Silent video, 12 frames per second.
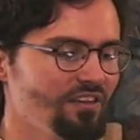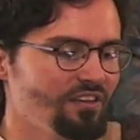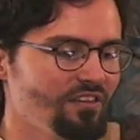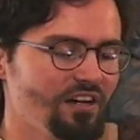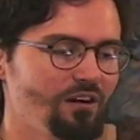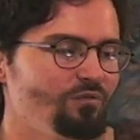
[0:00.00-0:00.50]

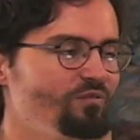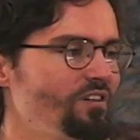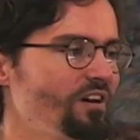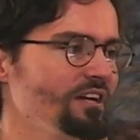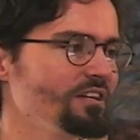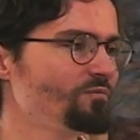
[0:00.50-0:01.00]
there are
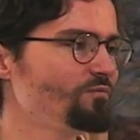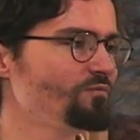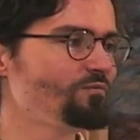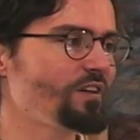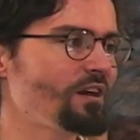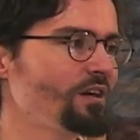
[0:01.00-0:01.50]
very,
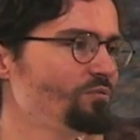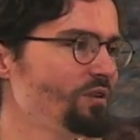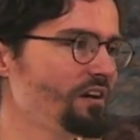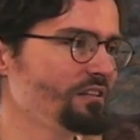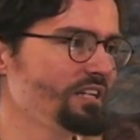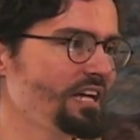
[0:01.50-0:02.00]
very
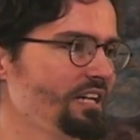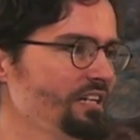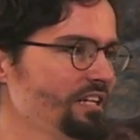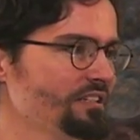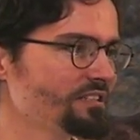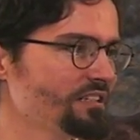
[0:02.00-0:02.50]
rarely any
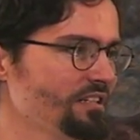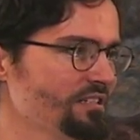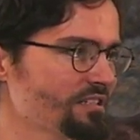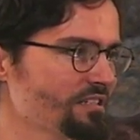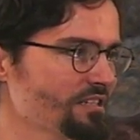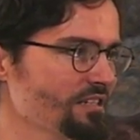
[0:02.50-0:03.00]

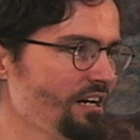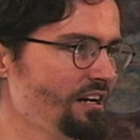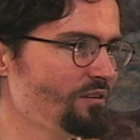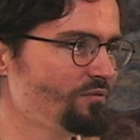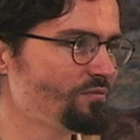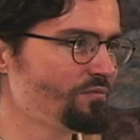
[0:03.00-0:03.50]
incidents
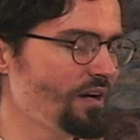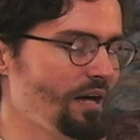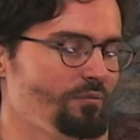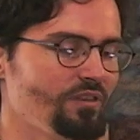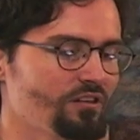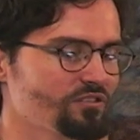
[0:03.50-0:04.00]
of,
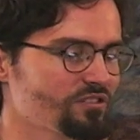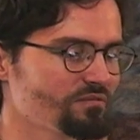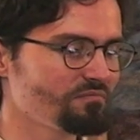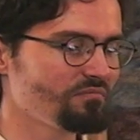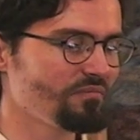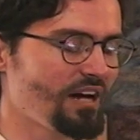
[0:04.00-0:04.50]
I mean, there's,
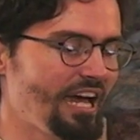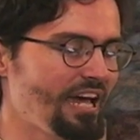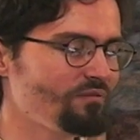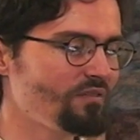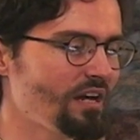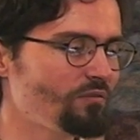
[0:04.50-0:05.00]
I
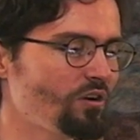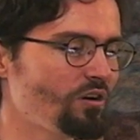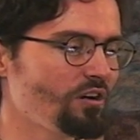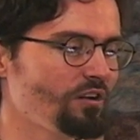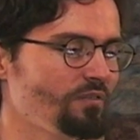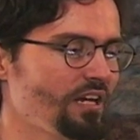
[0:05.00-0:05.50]
have never
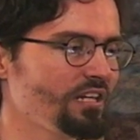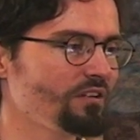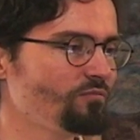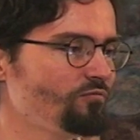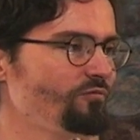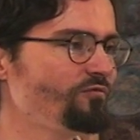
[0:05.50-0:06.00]
heard of
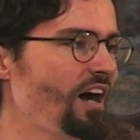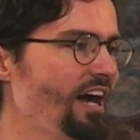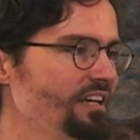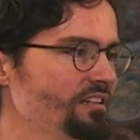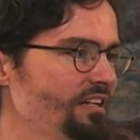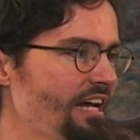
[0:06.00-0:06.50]
any
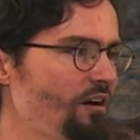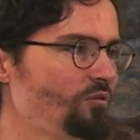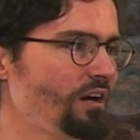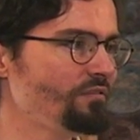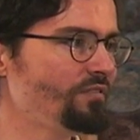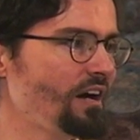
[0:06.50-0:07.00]
violent,
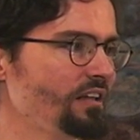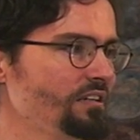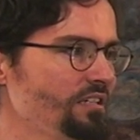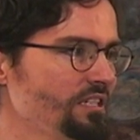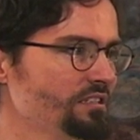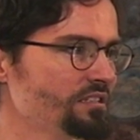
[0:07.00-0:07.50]
outright
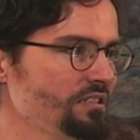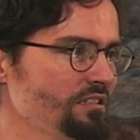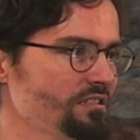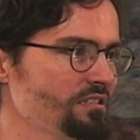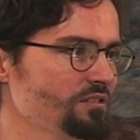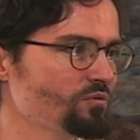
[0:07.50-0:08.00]
violent
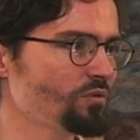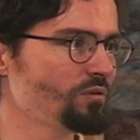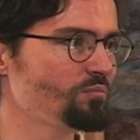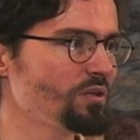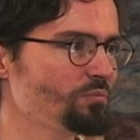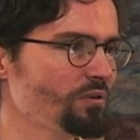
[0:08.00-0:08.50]
incidences where
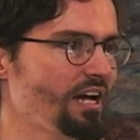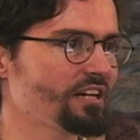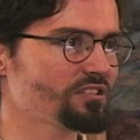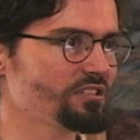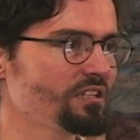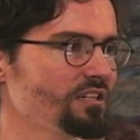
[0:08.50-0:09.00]
people
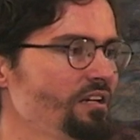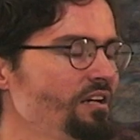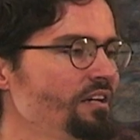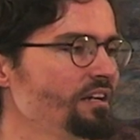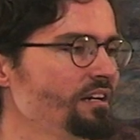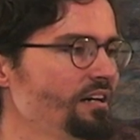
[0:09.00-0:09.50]
actually
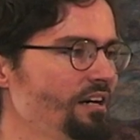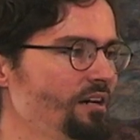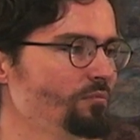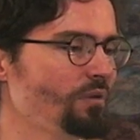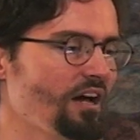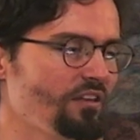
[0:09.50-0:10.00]

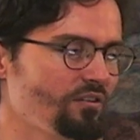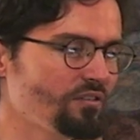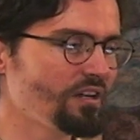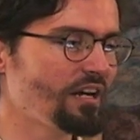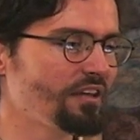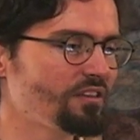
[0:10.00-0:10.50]
um, other
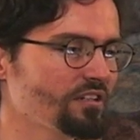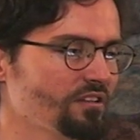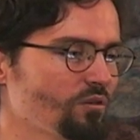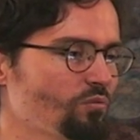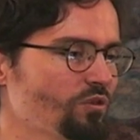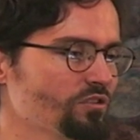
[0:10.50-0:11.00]
than I think
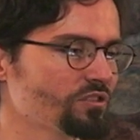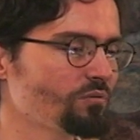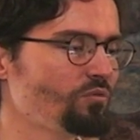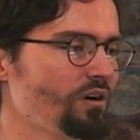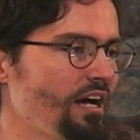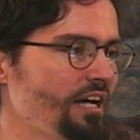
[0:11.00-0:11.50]
there were
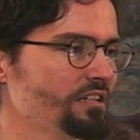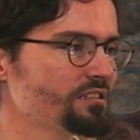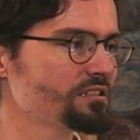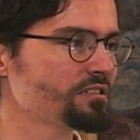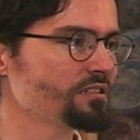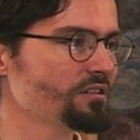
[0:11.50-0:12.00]
some
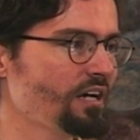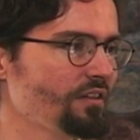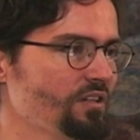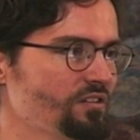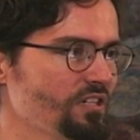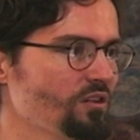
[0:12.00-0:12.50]
riots uh,
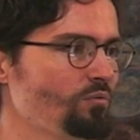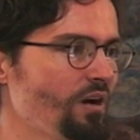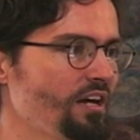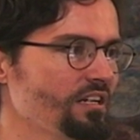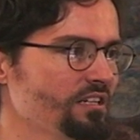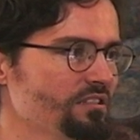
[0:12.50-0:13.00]
that the
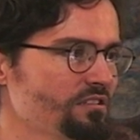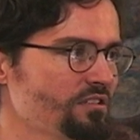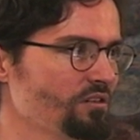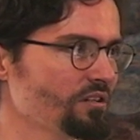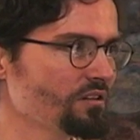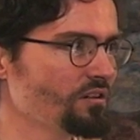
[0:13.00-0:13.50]
Iranians
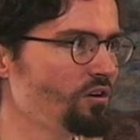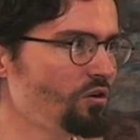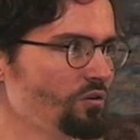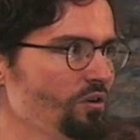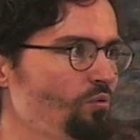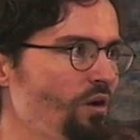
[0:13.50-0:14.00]
during the
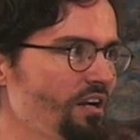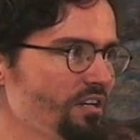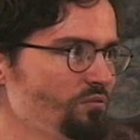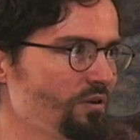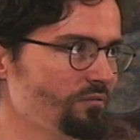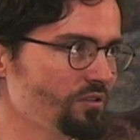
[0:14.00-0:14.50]
whole
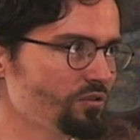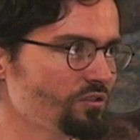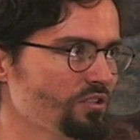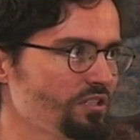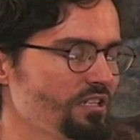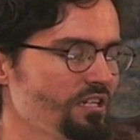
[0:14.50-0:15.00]
Iranian
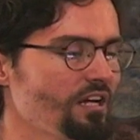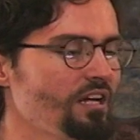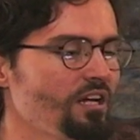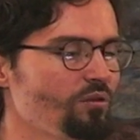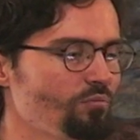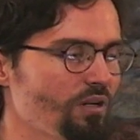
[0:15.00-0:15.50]
revolution did.
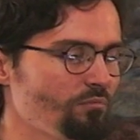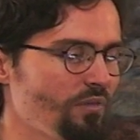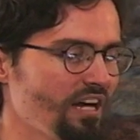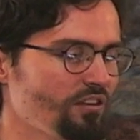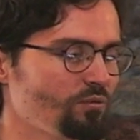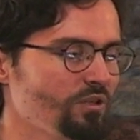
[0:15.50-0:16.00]
But
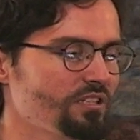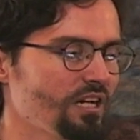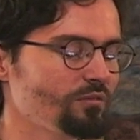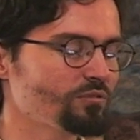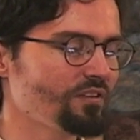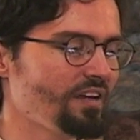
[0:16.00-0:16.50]
my three
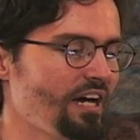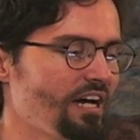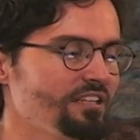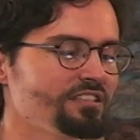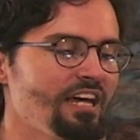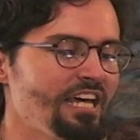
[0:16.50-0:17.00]
times on the
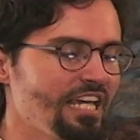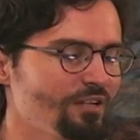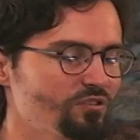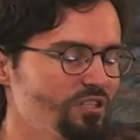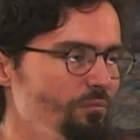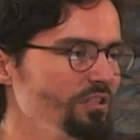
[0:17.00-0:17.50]
Hajj,
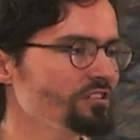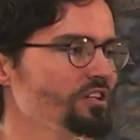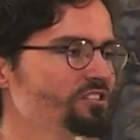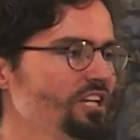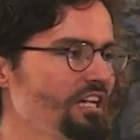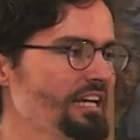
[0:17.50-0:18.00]
if somebody
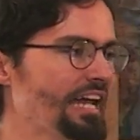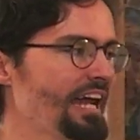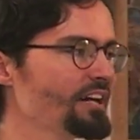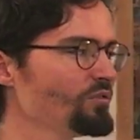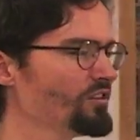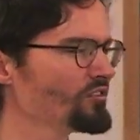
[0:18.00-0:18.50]
starts getting
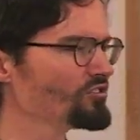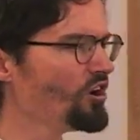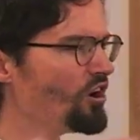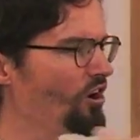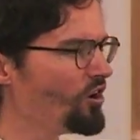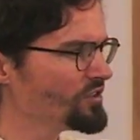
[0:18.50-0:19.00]
angry, there's
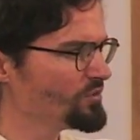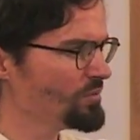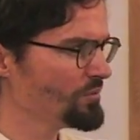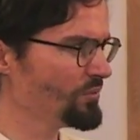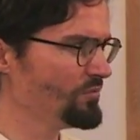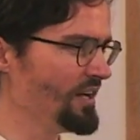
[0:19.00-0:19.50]
all these
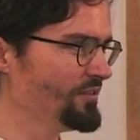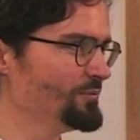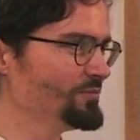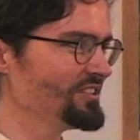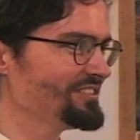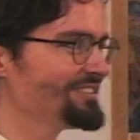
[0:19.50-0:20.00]
people around
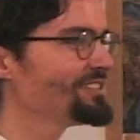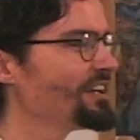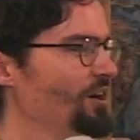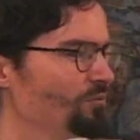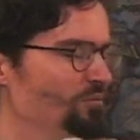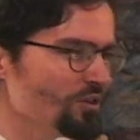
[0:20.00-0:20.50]
them, just
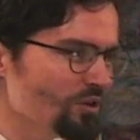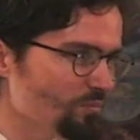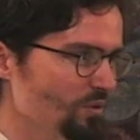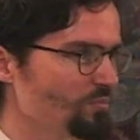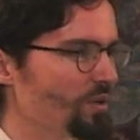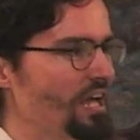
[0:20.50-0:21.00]
tell them, you know,
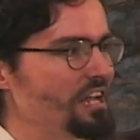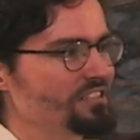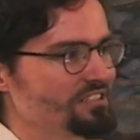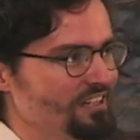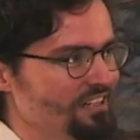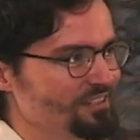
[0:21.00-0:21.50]
be
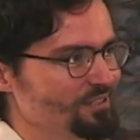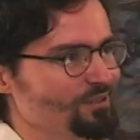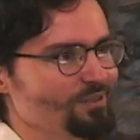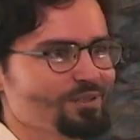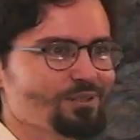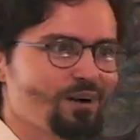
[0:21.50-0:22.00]
patient,
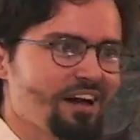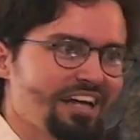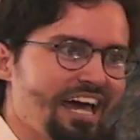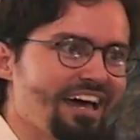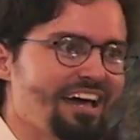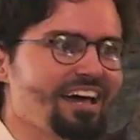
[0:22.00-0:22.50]
you're, you're on
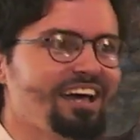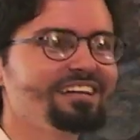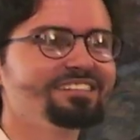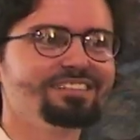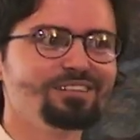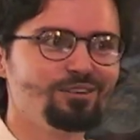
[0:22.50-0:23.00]

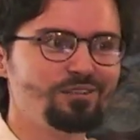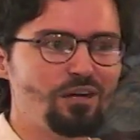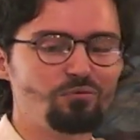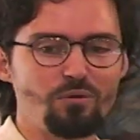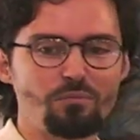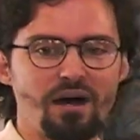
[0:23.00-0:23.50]
Hajj, you know, and they
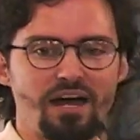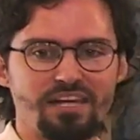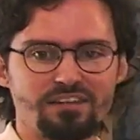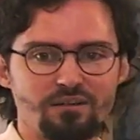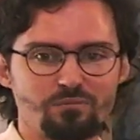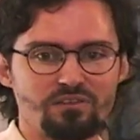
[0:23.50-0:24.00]

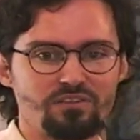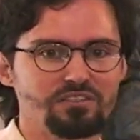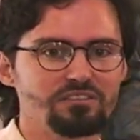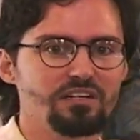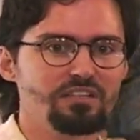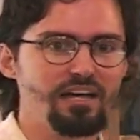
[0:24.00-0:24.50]
remind them and
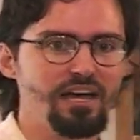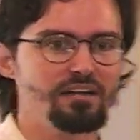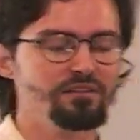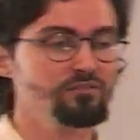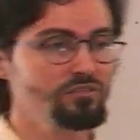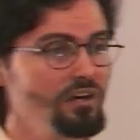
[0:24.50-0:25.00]
things like that.
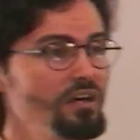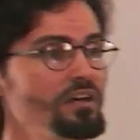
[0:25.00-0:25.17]
And,